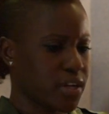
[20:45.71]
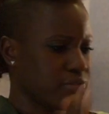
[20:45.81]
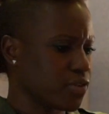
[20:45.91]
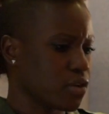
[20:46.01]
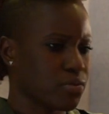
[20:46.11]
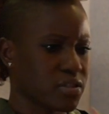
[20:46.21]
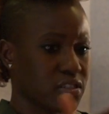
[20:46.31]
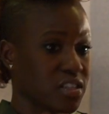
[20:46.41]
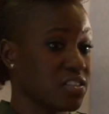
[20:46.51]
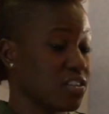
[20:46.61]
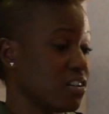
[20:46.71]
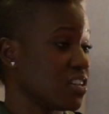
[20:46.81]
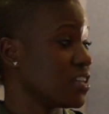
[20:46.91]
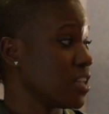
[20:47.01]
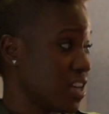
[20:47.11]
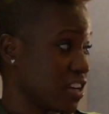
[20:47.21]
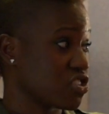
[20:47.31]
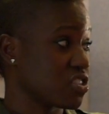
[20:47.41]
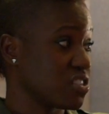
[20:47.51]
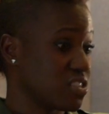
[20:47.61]
had flown with Celine Dion, and he
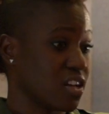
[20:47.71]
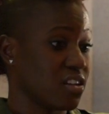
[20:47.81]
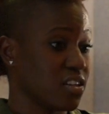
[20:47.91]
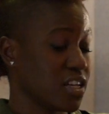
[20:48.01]
actually said